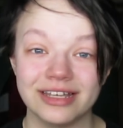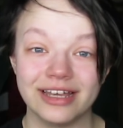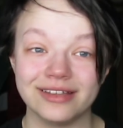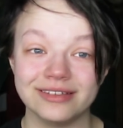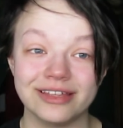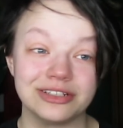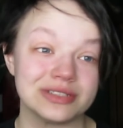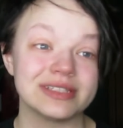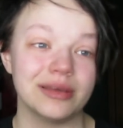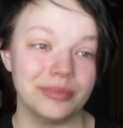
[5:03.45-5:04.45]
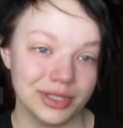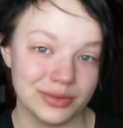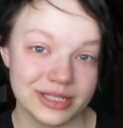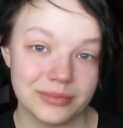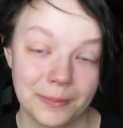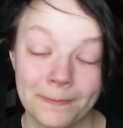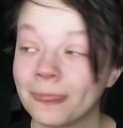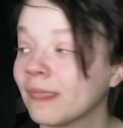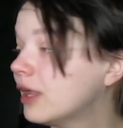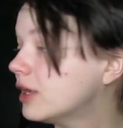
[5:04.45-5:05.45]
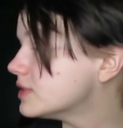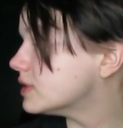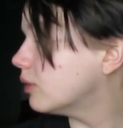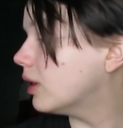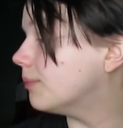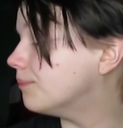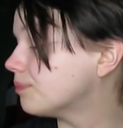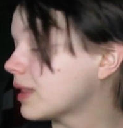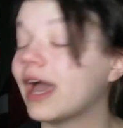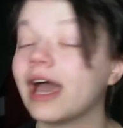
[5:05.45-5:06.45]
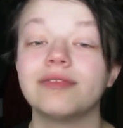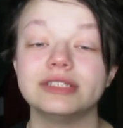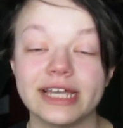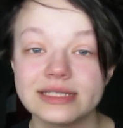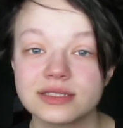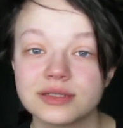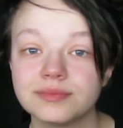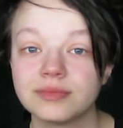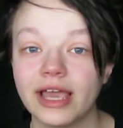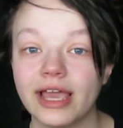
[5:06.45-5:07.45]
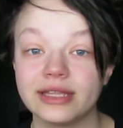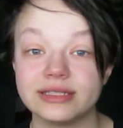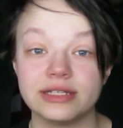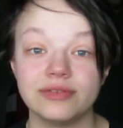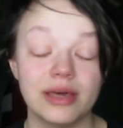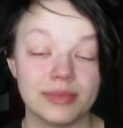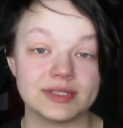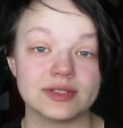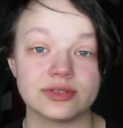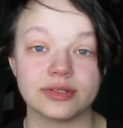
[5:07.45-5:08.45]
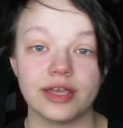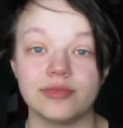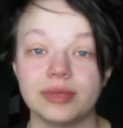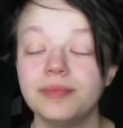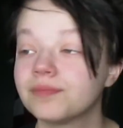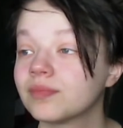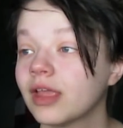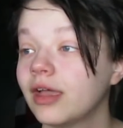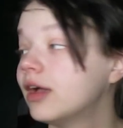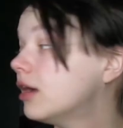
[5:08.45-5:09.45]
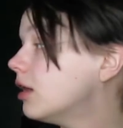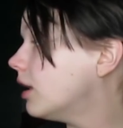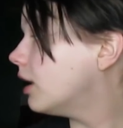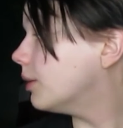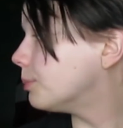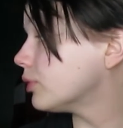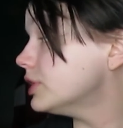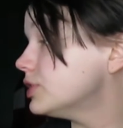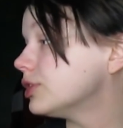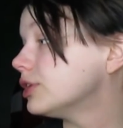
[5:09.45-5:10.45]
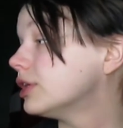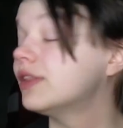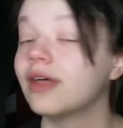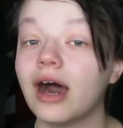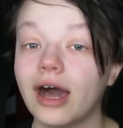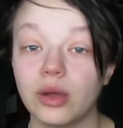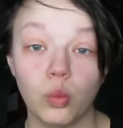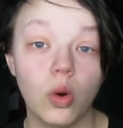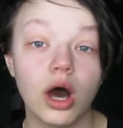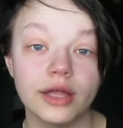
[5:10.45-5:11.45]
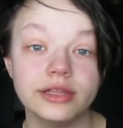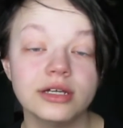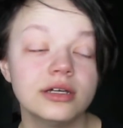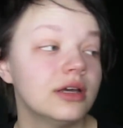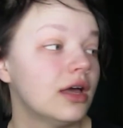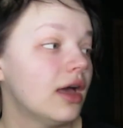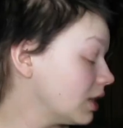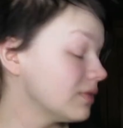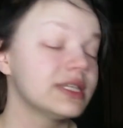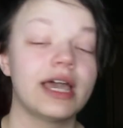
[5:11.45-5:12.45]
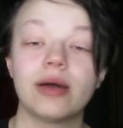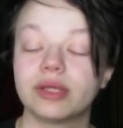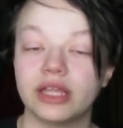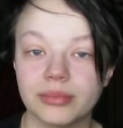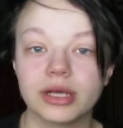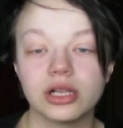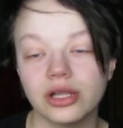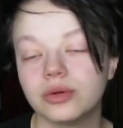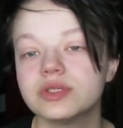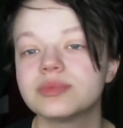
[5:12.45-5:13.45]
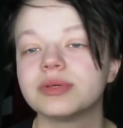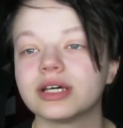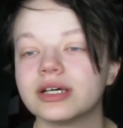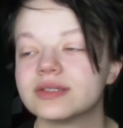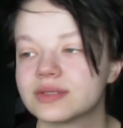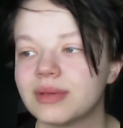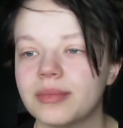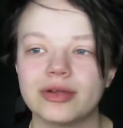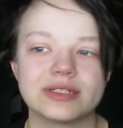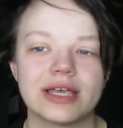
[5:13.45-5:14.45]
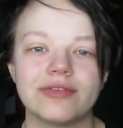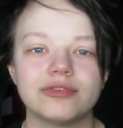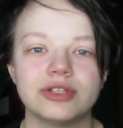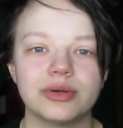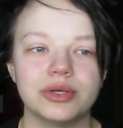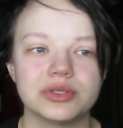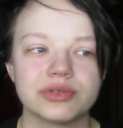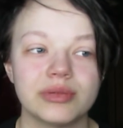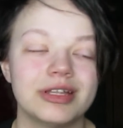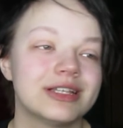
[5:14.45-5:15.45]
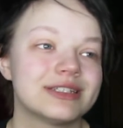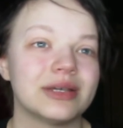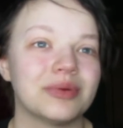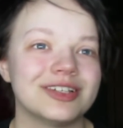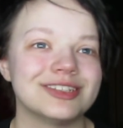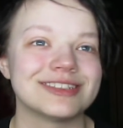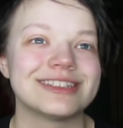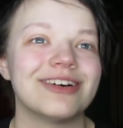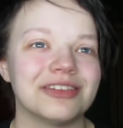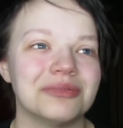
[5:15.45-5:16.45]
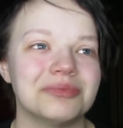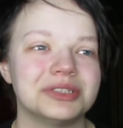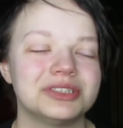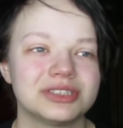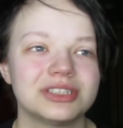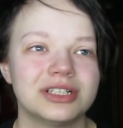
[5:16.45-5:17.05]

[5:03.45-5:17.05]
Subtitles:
and they're just letting me use it. So I have a desk and a TV that my sister gave me, a printer that I won. Honestly, I would keep my clothes because my parents have no use for them unless they wanted to sell them, which